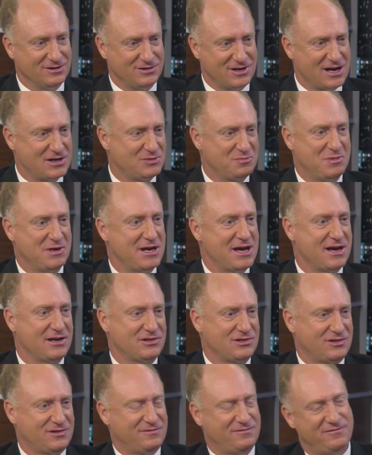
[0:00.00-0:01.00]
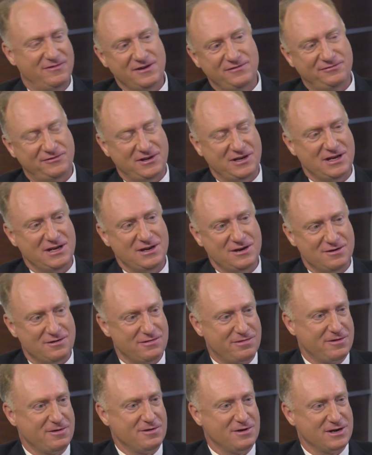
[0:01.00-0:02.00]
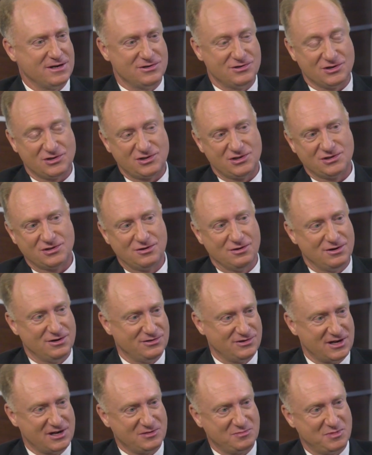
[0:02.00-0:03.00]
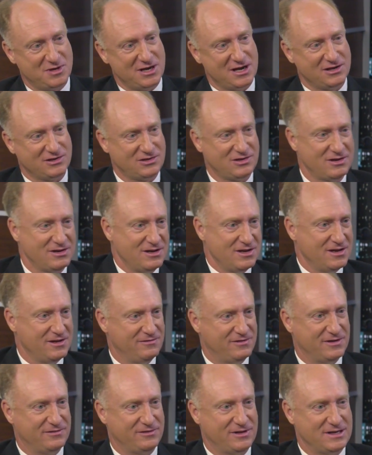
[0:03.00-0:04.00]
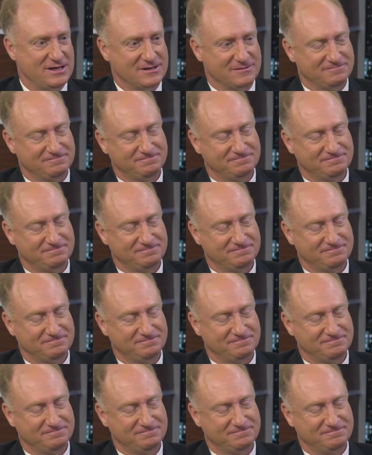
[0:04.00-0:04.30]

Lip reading: Is SPS 15 or 30 just as good as SPS 50?